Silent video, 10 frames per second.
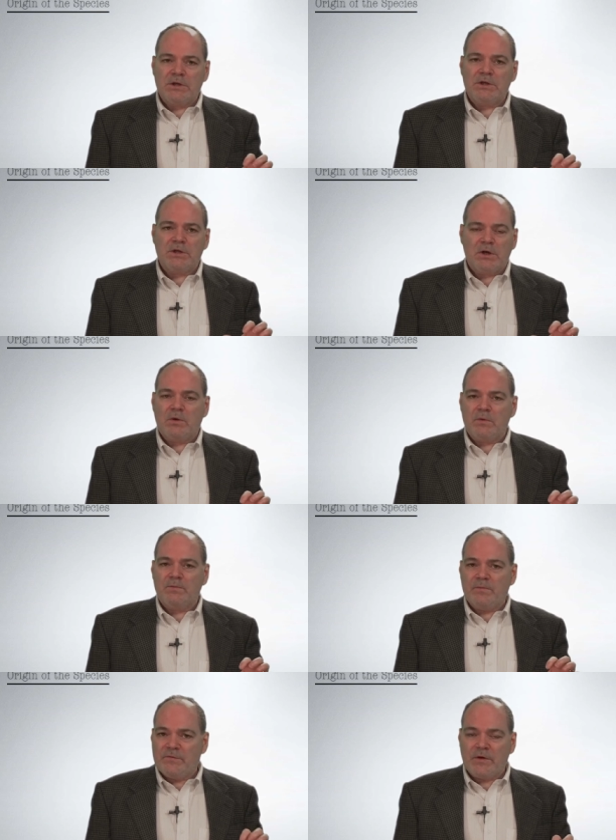need to know in
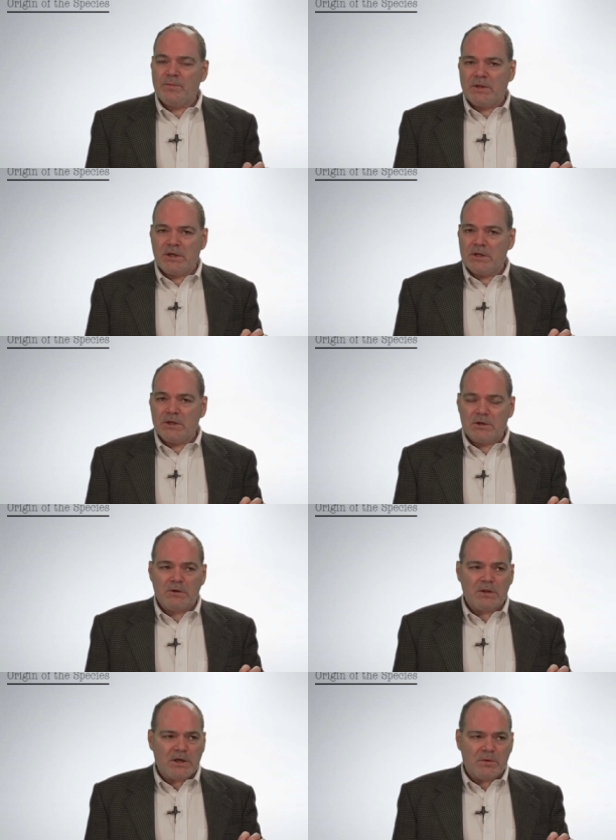very plain,
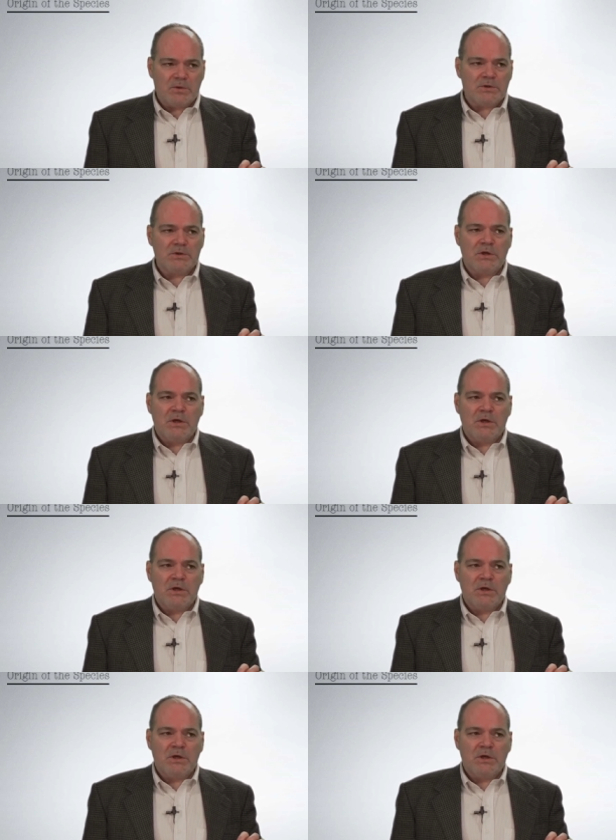clear language.